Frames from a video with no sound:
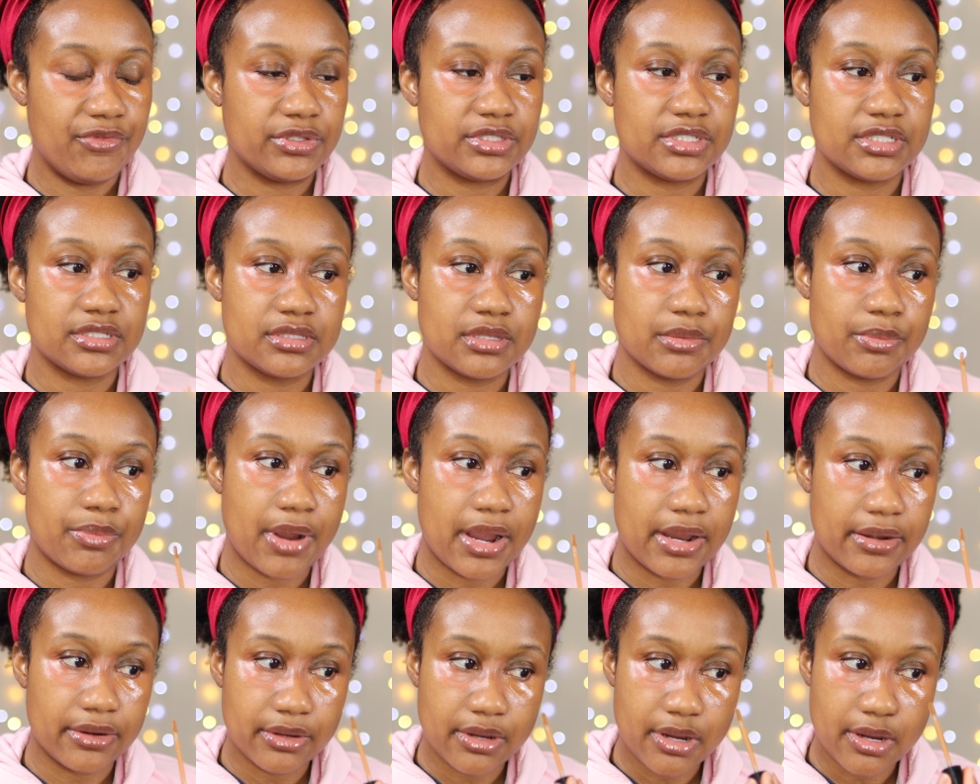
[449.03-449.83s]
which is the
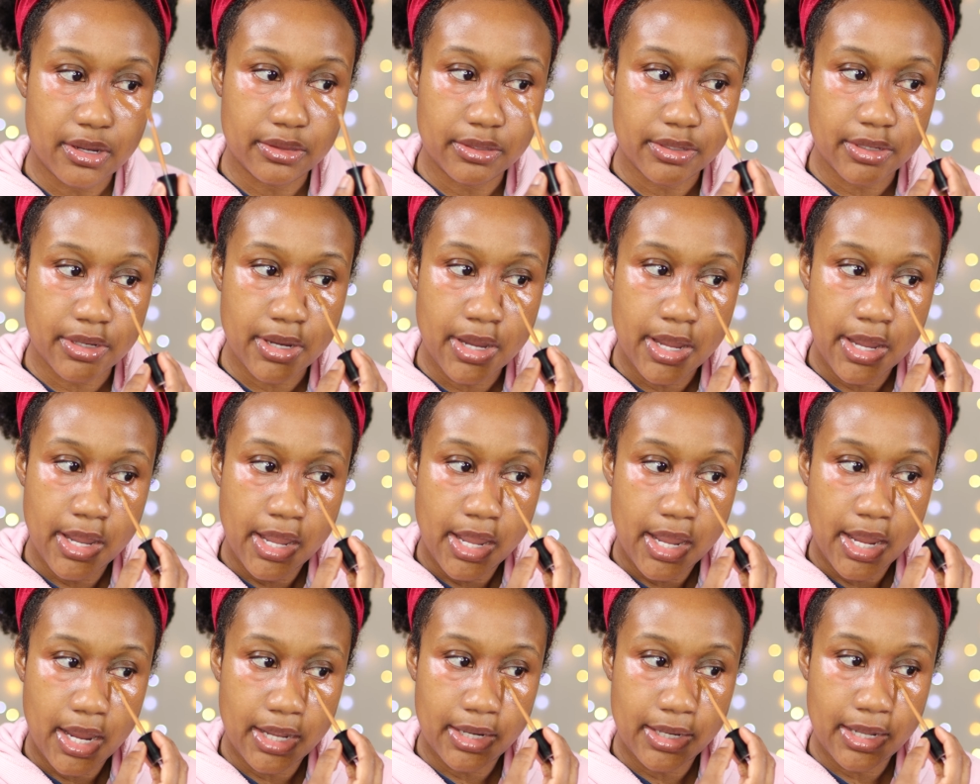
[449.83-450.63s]
brighter color,
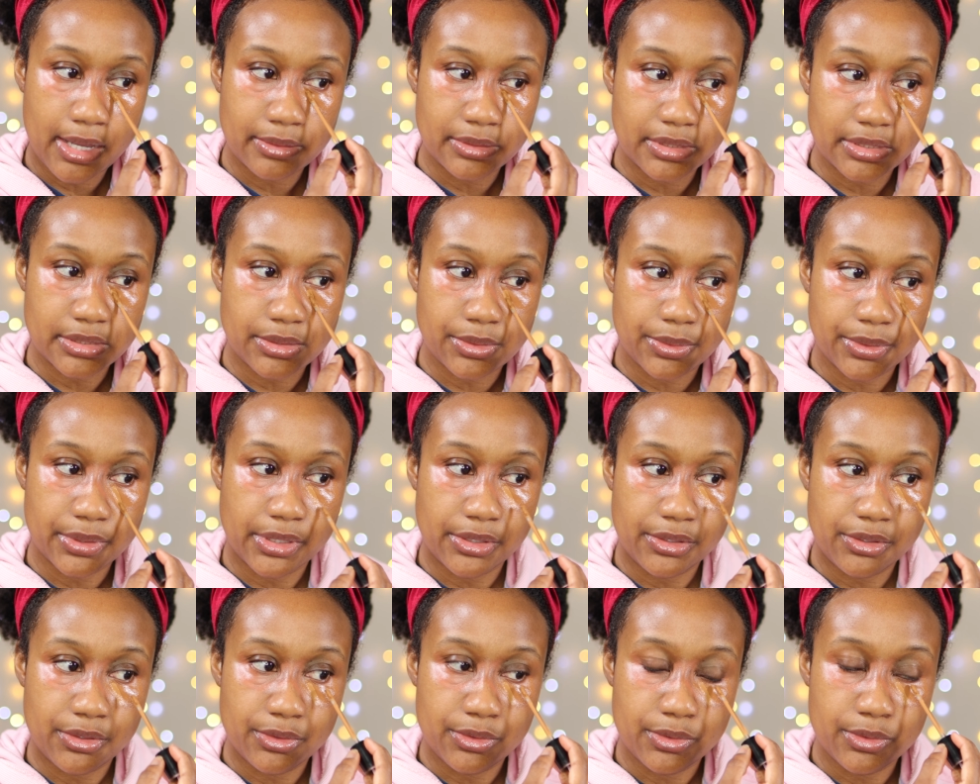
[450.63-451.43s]
and I'm just going
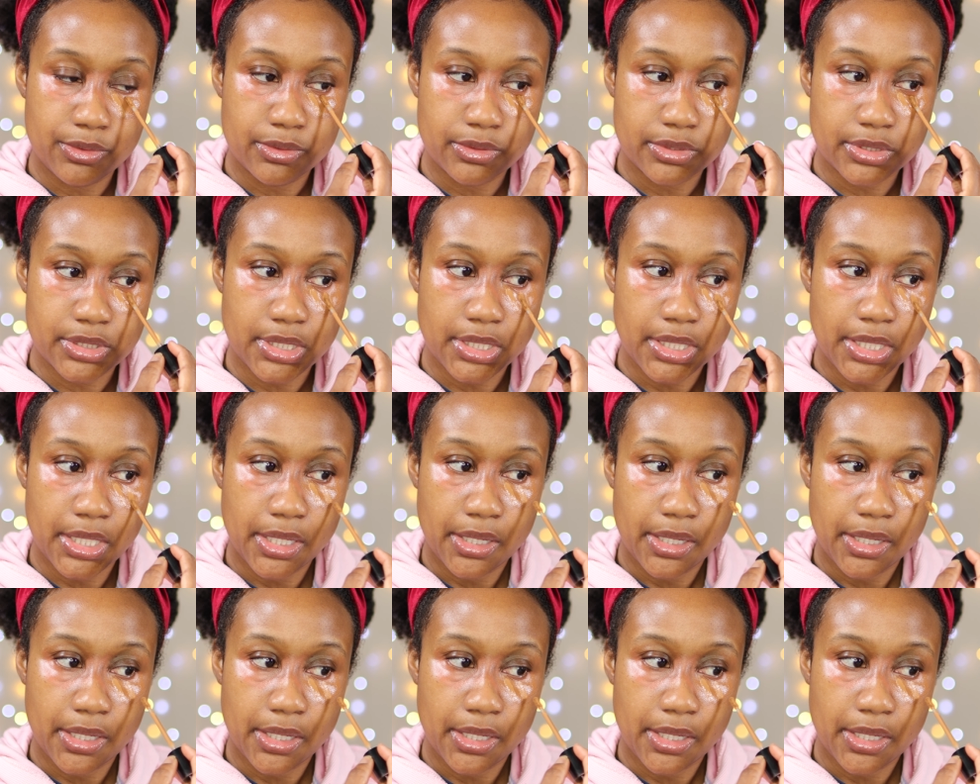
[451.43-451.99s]
to use